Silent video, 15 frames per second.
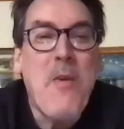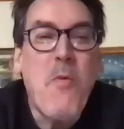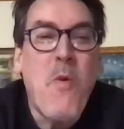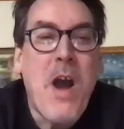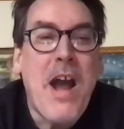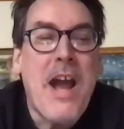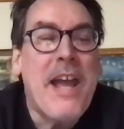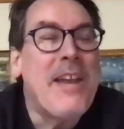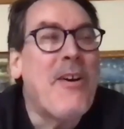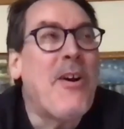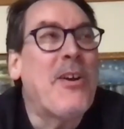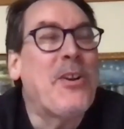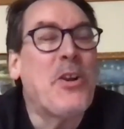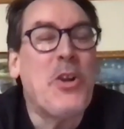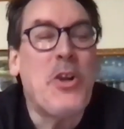why
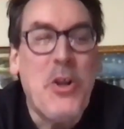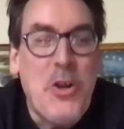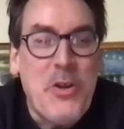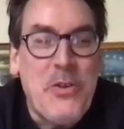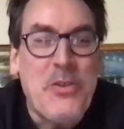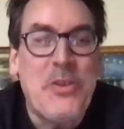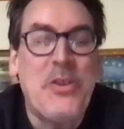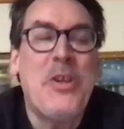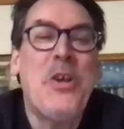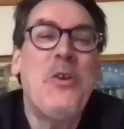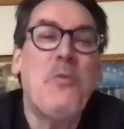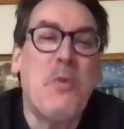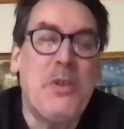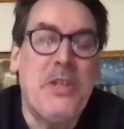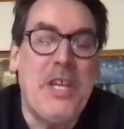on earth
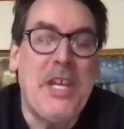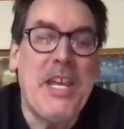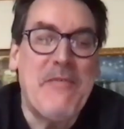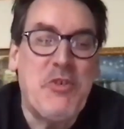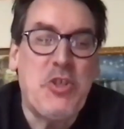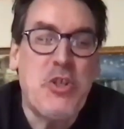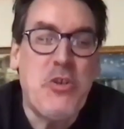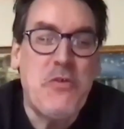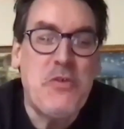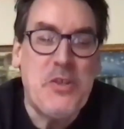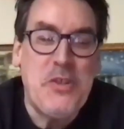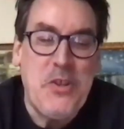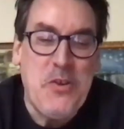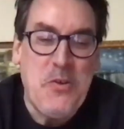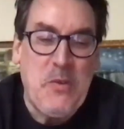would they have chosen
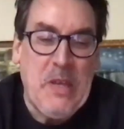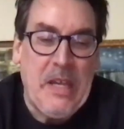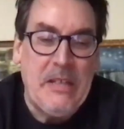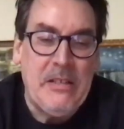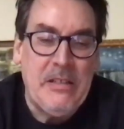you then?